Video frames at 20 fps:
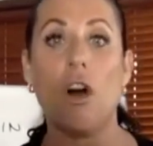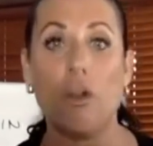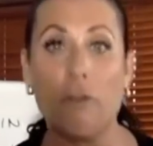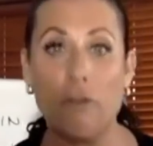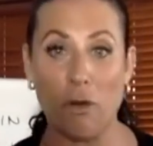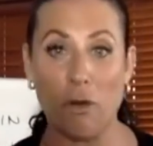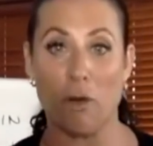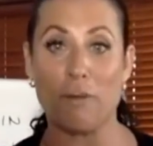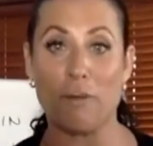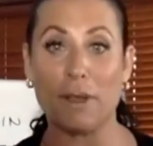
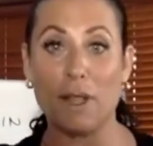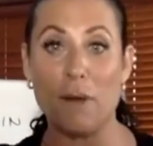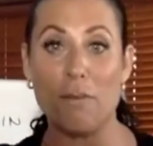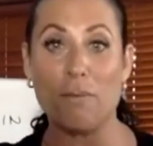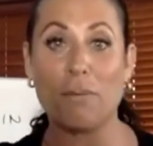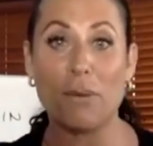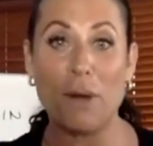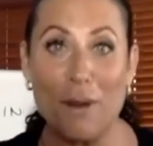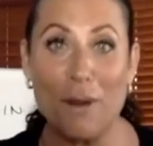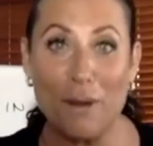Formula
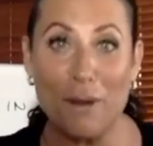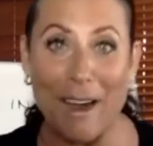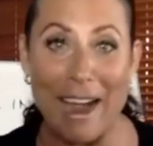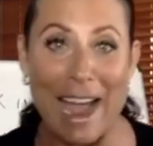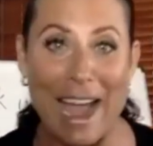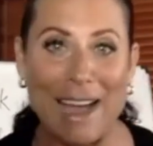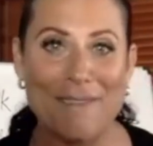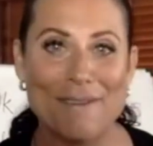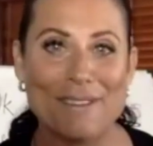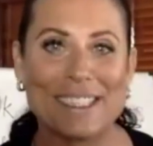
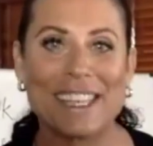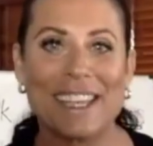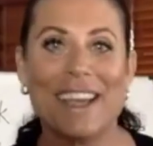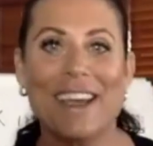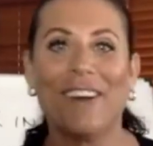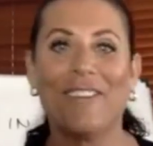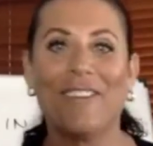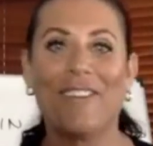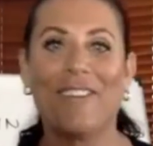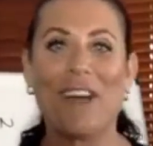Programs,
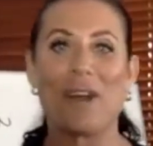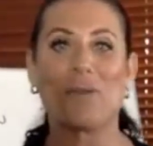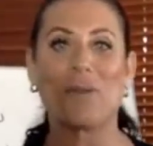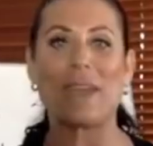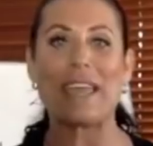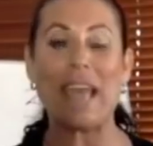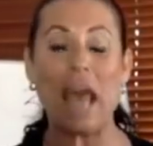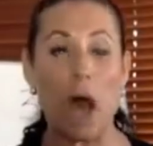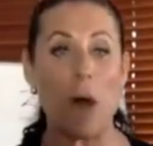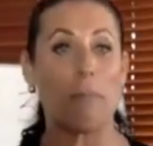where
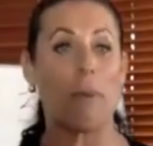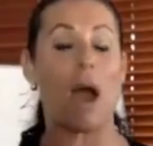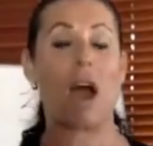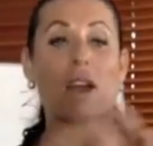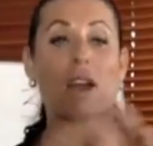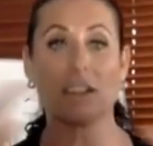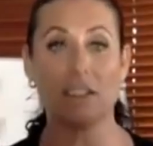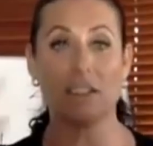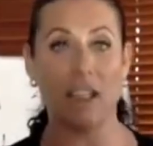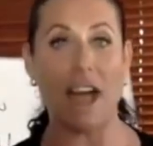we help our
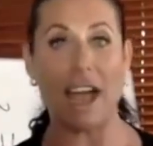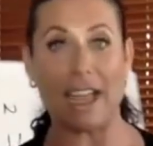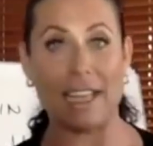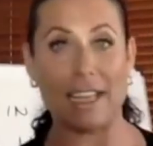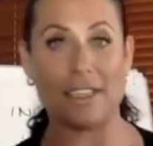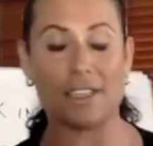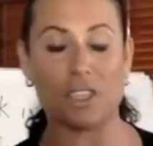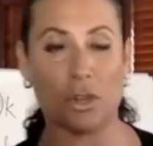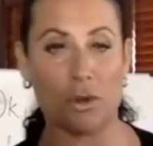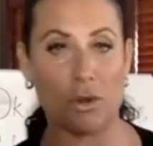
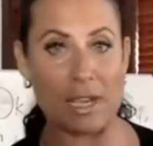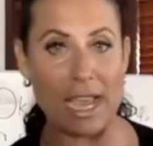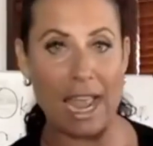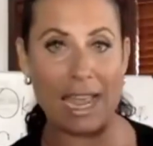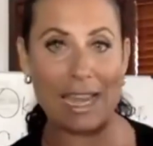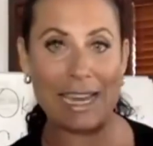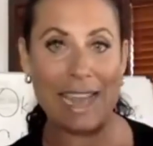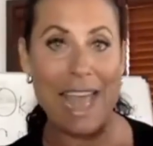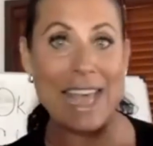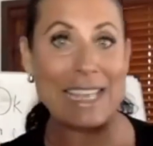clients
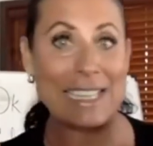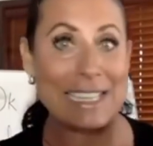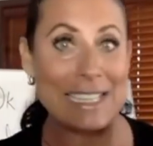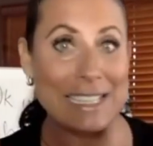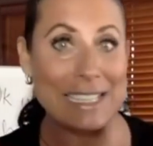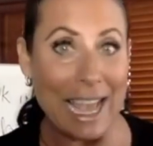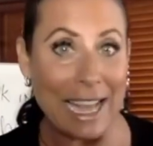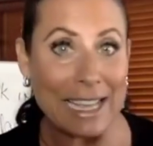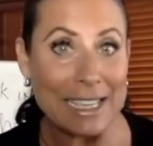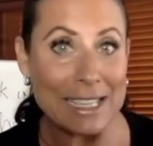create
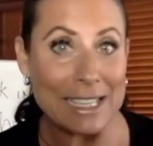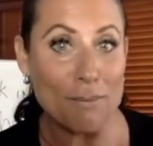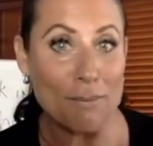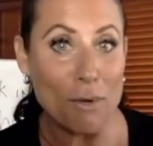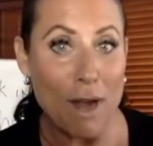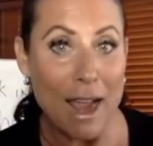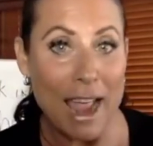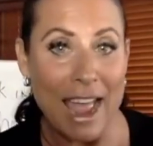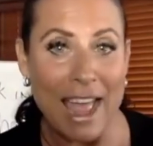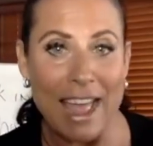sexy
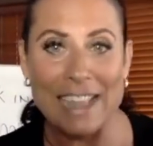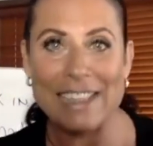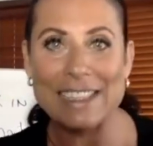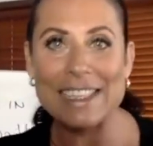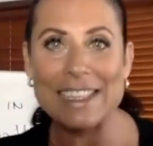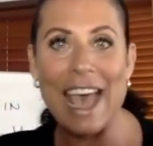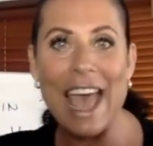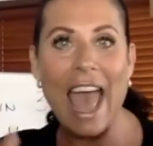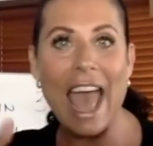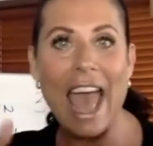brands
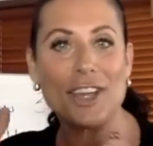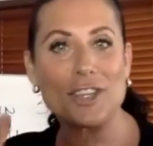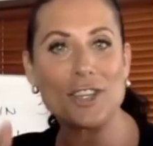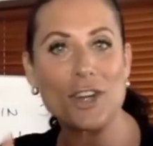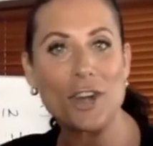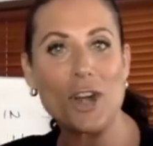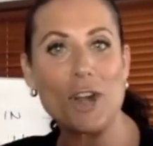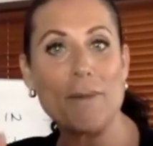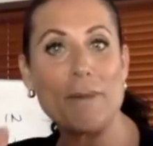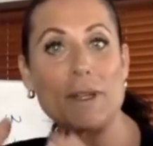and
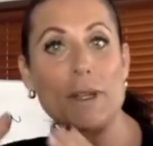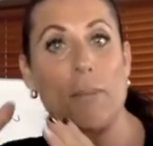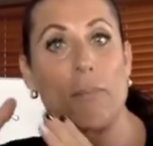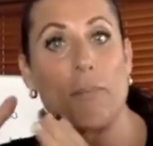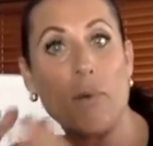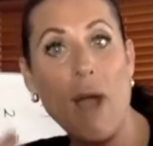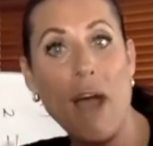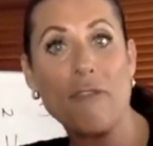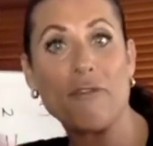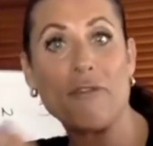turn them into
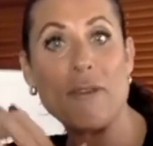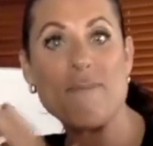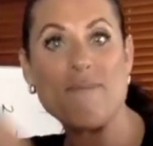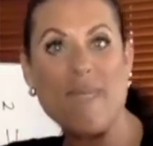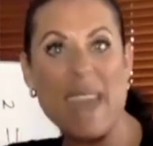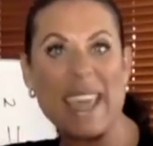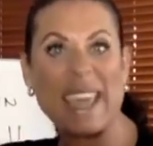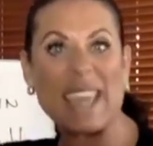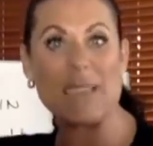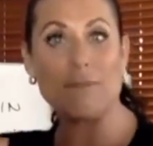
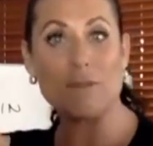profit-making